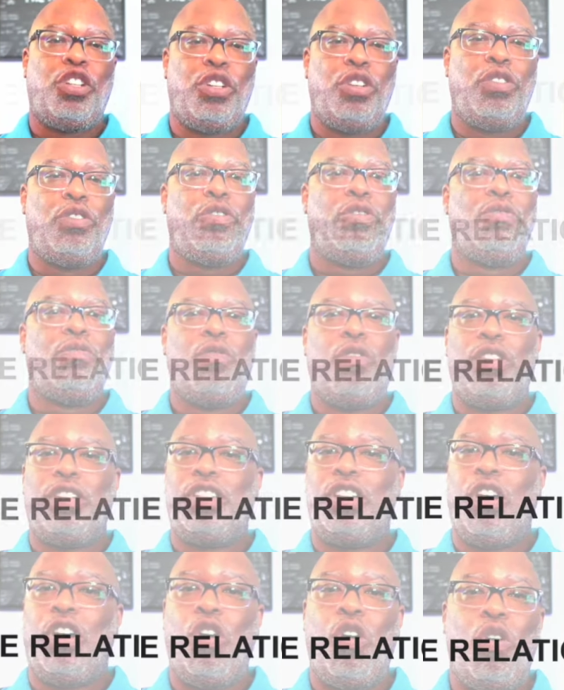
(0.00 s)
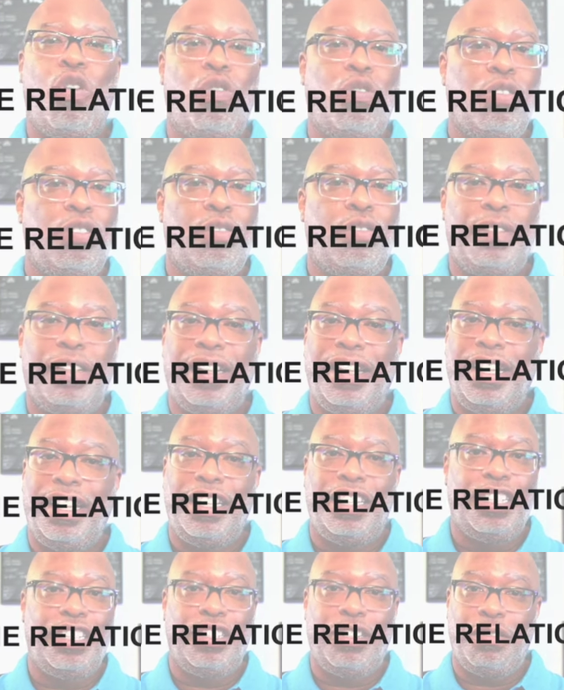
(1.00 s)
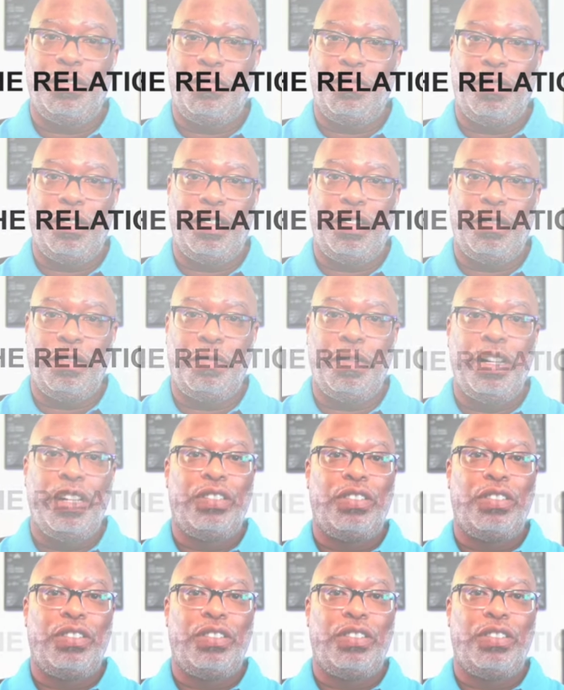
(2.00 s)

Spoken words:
You want to own the relationship with them.